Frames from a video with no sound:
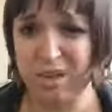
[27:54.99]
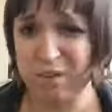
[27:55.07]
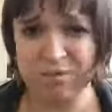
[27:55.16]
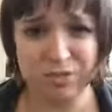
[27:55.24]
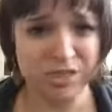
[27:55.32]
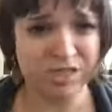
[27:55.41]

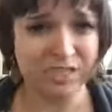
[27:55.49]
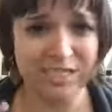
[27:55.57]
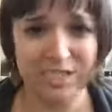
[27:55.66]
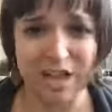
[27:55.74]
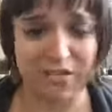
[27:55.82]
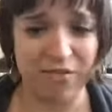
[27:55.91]
don't just
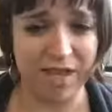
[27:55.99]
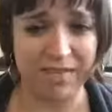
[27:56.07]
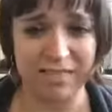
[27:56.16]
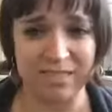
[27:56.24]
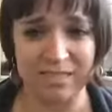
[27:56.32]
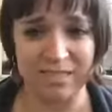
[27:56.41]
list off
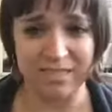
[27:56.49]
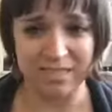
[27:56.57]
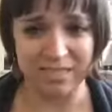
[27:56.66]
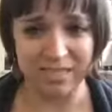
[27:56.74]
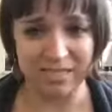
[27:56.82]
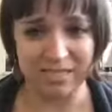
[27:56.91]
facts and
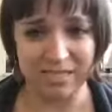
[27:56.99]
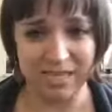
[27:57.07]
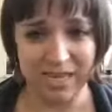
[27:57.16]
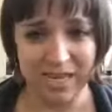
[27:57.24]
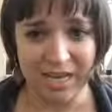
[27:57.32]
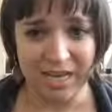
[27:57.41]
statistics.